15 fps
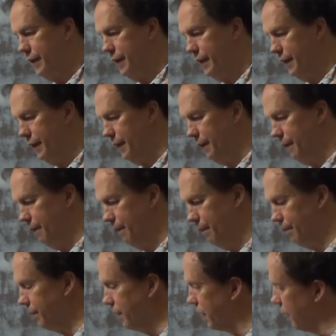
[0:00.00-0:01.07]

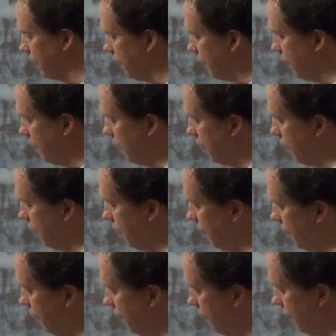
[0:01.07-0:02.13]

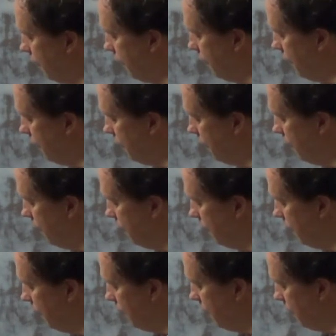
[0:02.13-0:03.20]

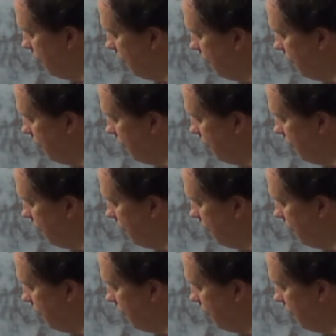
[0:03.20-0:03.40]
Nothing is said.